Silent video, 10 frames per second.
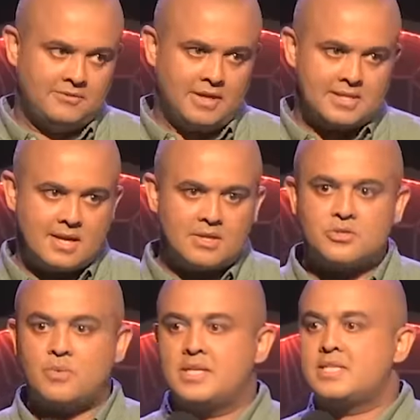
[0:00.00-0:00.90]
First, I
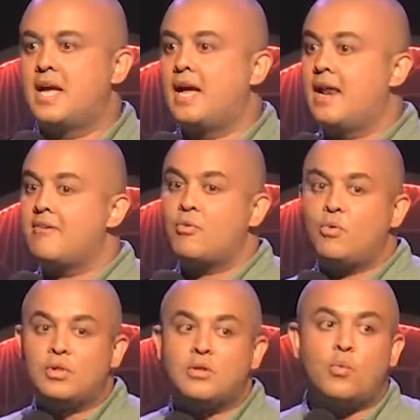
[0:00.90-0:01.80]
just want to say I love
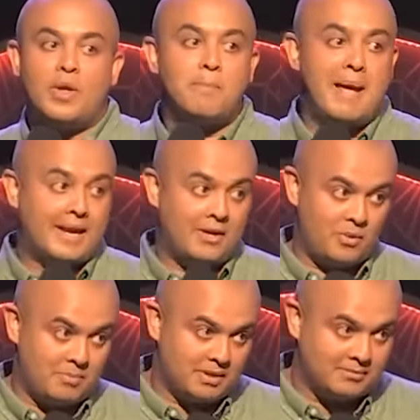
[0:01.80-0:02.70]
all the we married
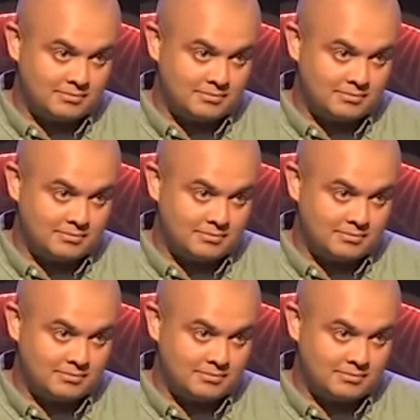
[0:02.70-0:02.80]
women.